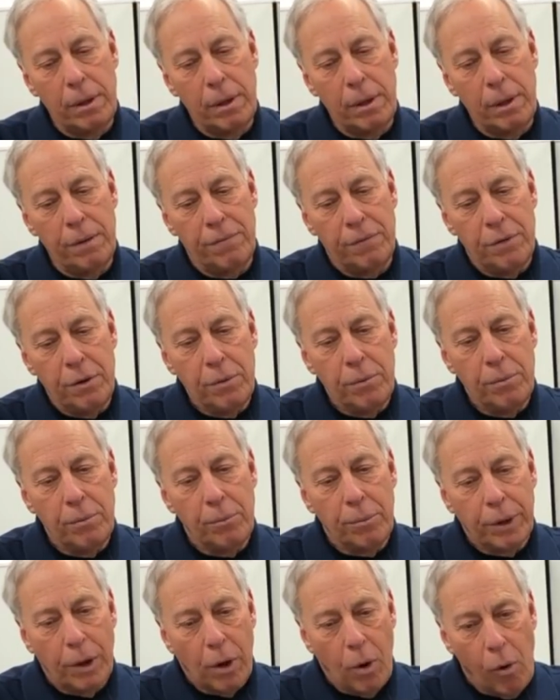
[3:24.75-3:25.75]
if you
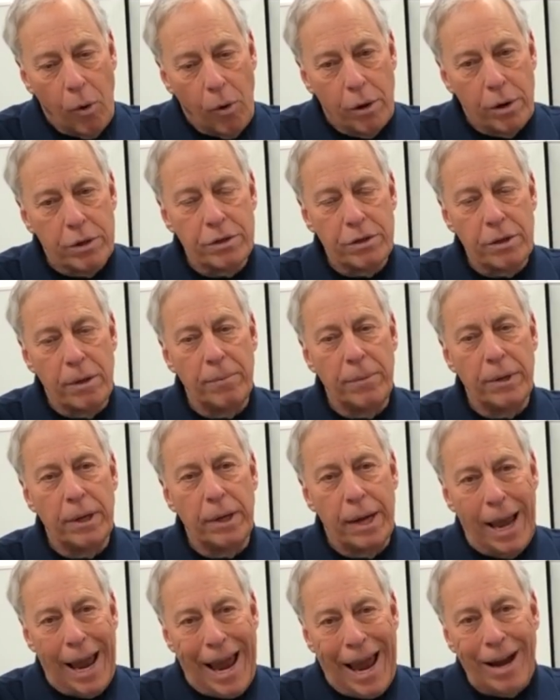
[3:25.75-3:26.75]
record something
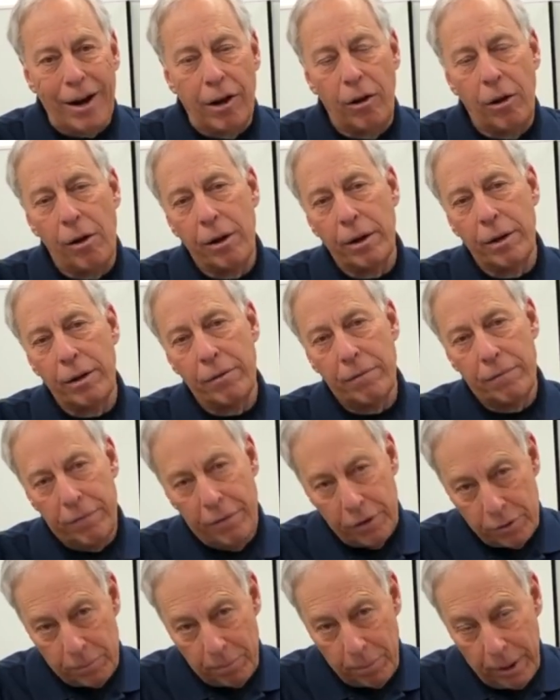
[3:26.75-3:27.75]
in analog in the
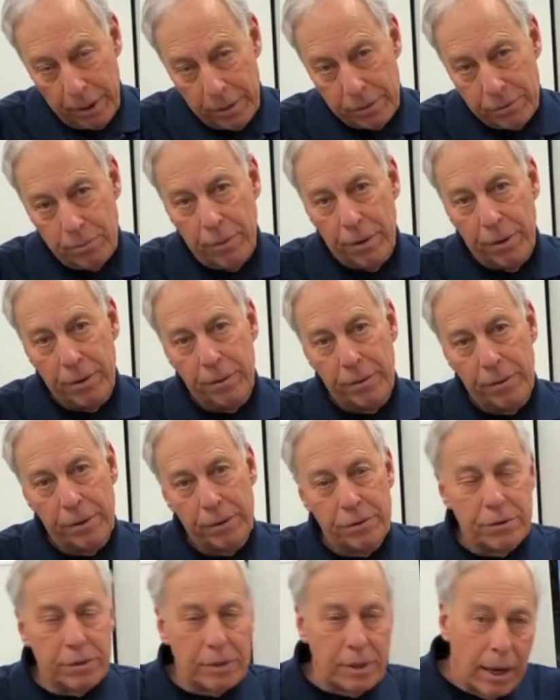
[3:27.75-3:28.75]
first place, whether
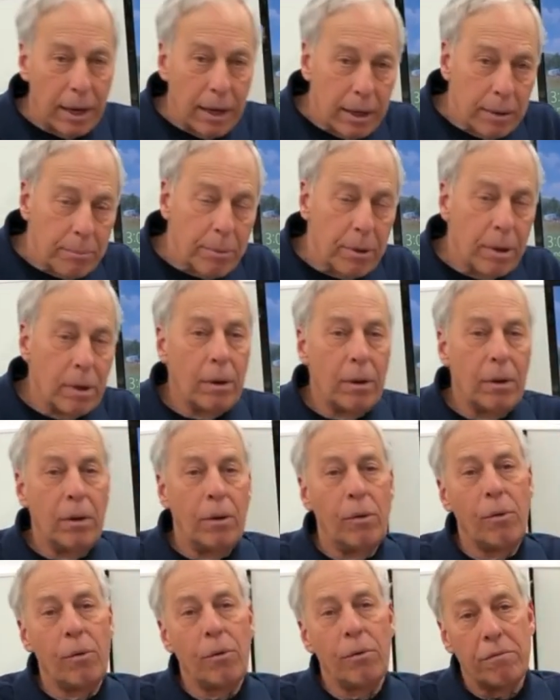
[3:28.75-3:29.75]
it's tape
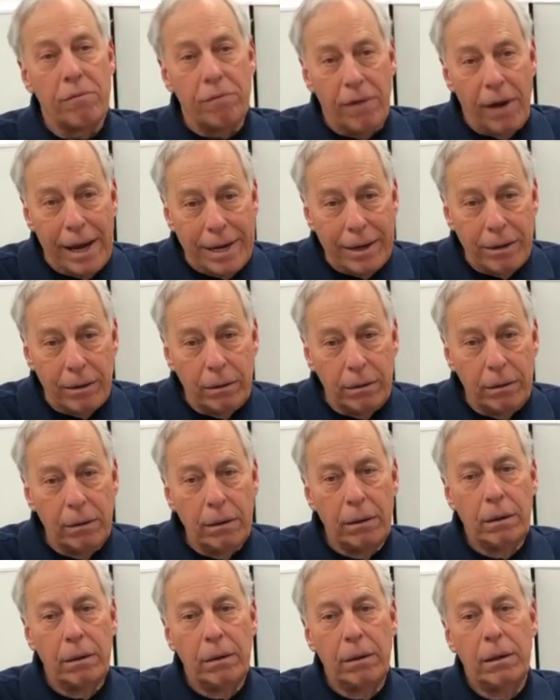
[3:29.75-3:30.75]
or vinyl
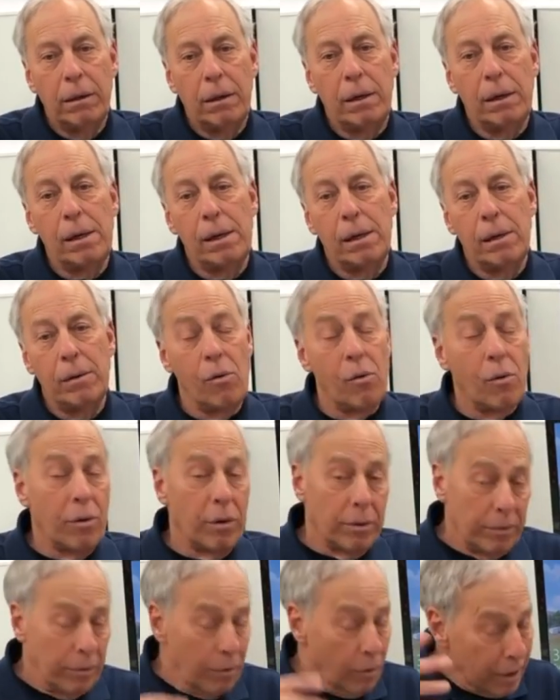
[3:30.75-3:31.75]
uh,
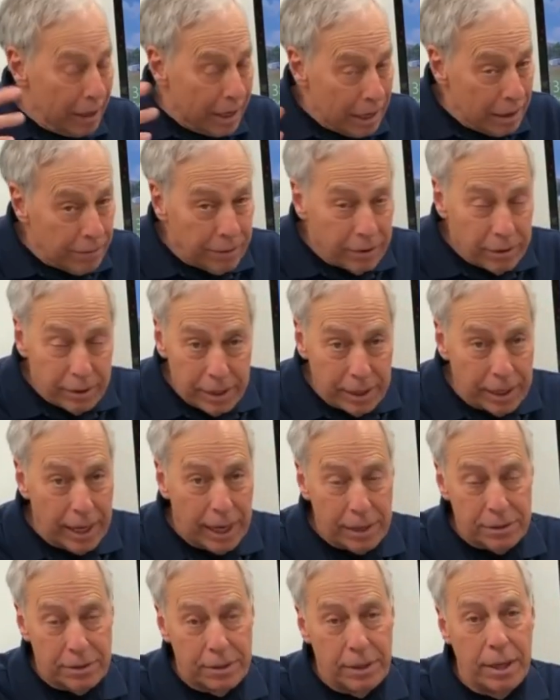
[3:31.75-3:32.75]
or even
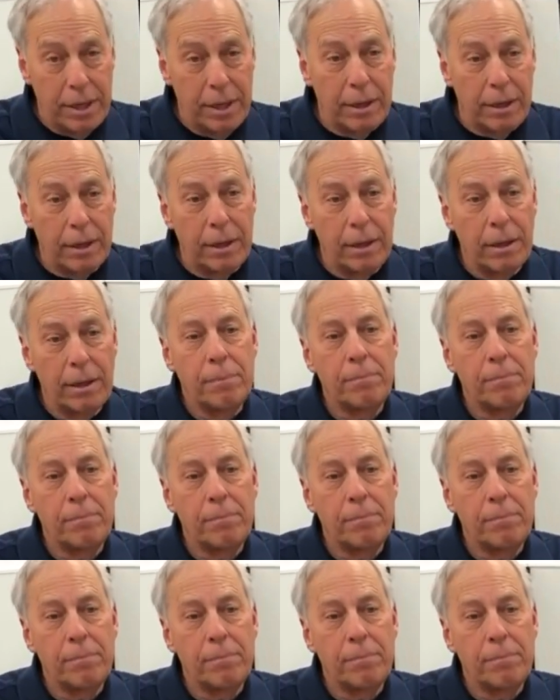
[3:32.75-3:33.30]
DSD,